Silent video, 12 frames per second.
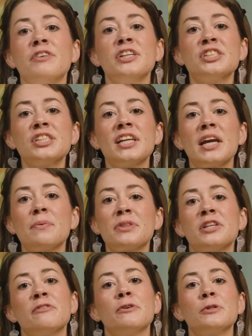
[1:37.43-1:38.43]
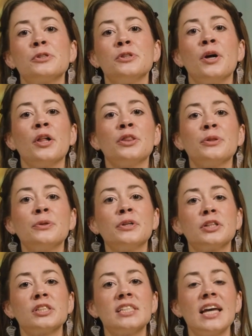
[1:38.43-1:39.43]
Finish the day with a devotional on Luke
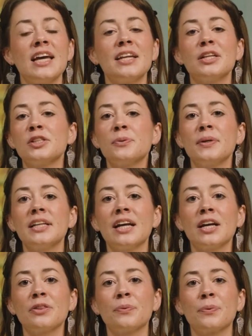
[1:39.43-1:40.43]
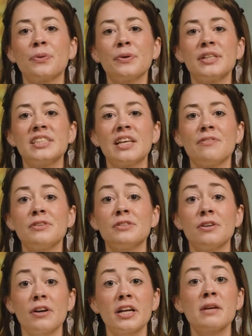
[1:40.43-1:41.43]
10:29 through 37,
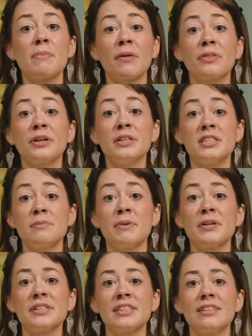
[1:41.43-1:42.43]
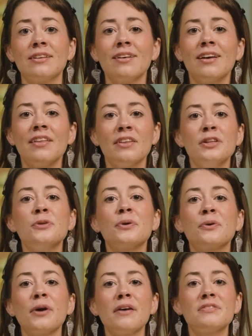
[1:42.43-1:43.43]
talking about the Good Samaritan. Then do a
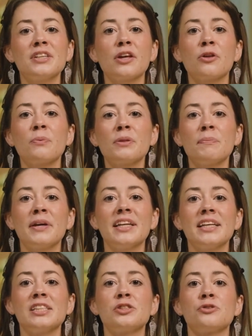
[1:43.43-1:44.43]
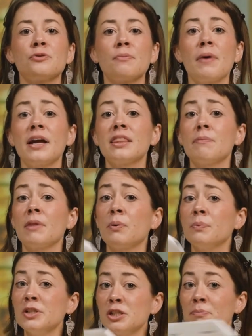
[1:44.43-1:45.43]
craft together with Band-Aids to remind them
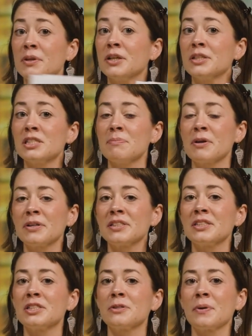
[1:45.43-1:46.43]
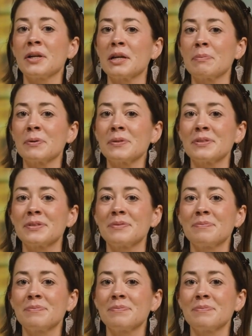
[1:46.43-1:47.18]
that we should be good Samaritans to our neighbors.